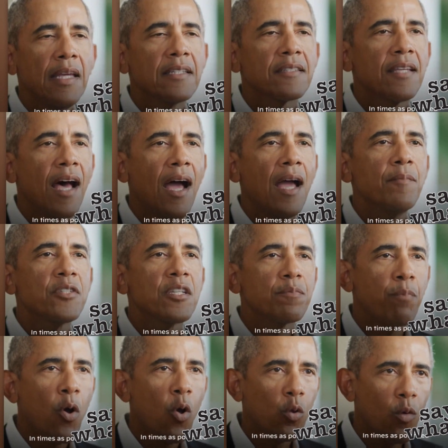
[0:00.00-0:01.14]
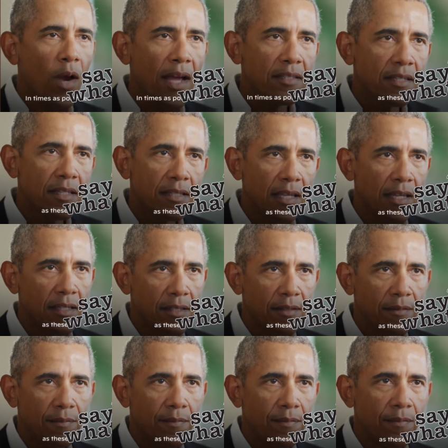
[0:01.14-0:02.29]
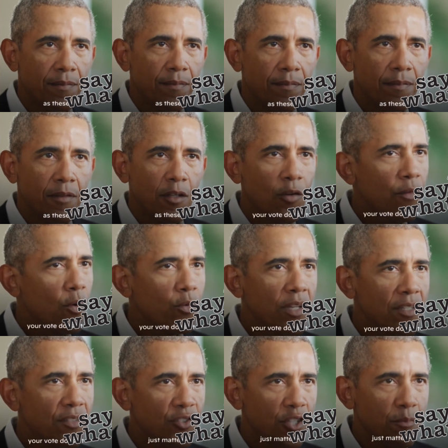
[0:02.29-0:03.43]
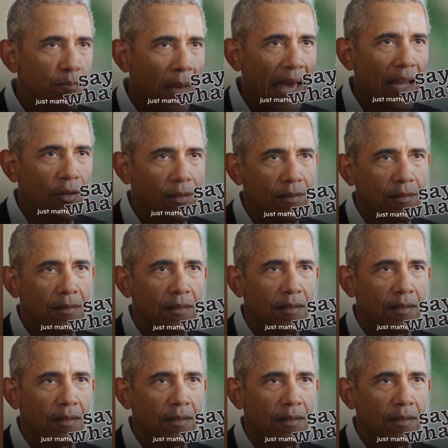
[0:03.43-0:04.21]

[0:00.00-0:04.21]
In times as polarized as these, your vote doesn't just matter.